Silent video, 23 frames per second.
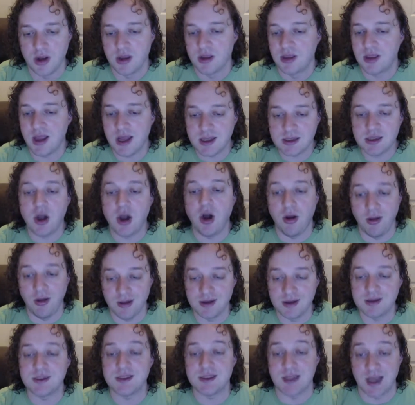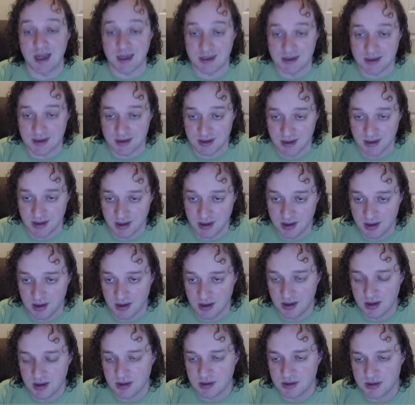That's all it says.
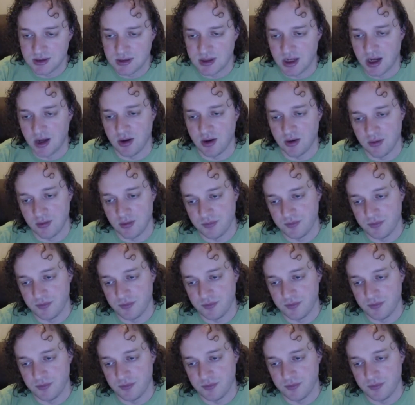So,